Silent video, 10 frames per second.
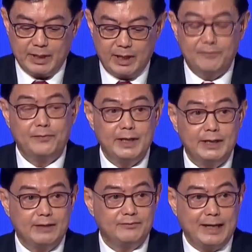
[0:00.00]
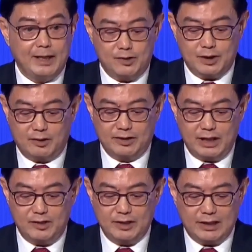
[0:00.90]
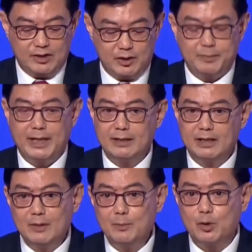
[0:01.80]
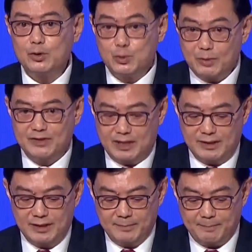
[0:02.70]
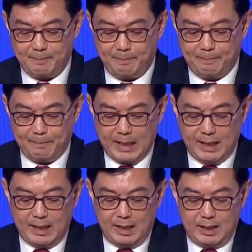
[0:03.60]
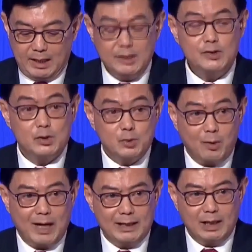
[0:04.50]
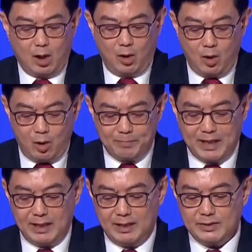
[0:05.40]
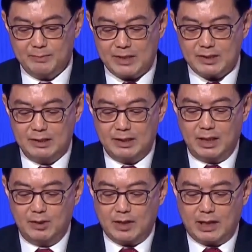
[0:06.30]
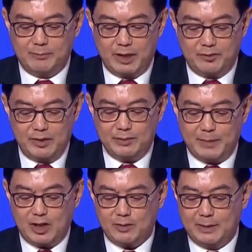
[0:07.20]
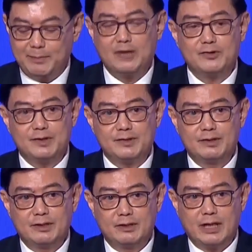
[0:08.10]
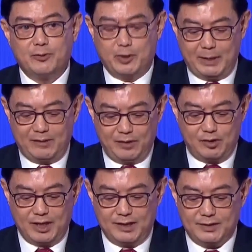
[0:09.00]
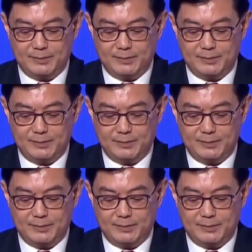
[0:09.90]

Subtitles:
Fear and financial contagion can spread even more swiftly. This is why all players must continue to upgrade risk management measures and remain vigilant.